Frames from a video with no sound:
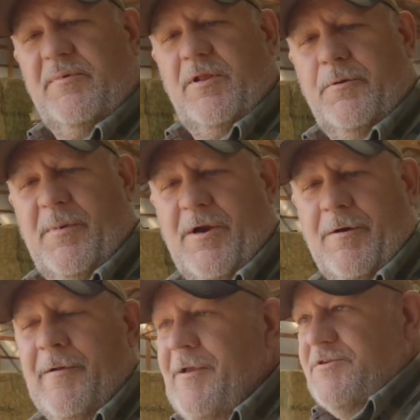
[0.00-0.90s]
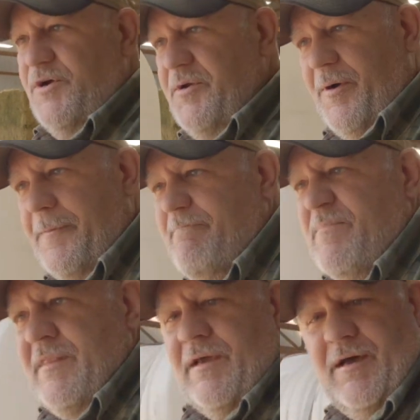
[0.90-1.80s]
a little better. So anyway,
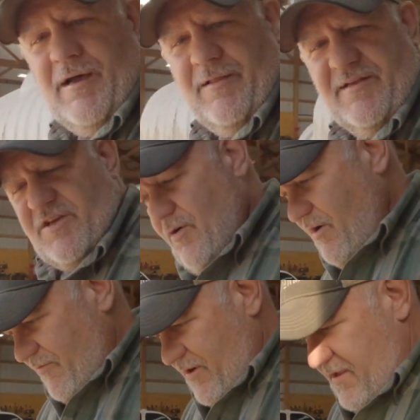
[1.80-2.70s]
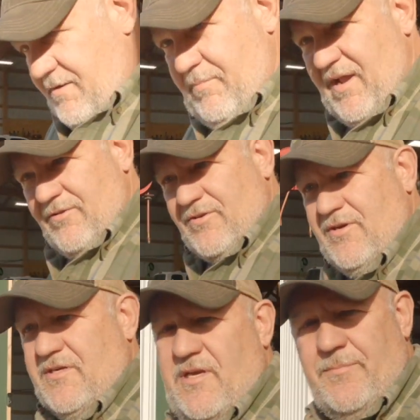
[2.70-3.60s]
let's go over and get a baler
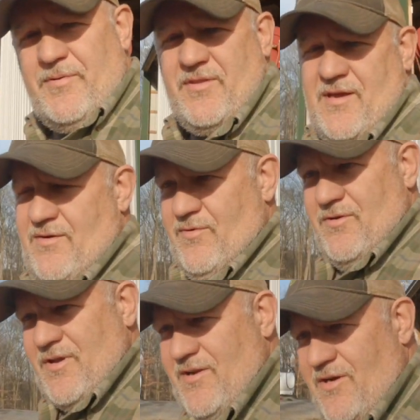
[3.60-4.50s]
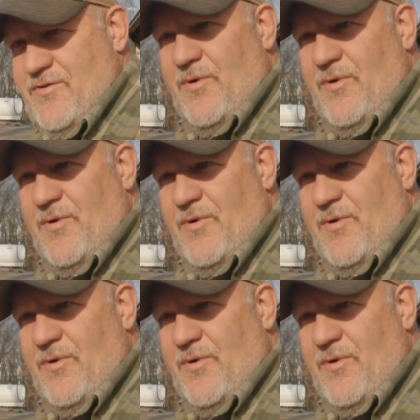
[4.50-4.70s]
hooked up, and then we'll get on to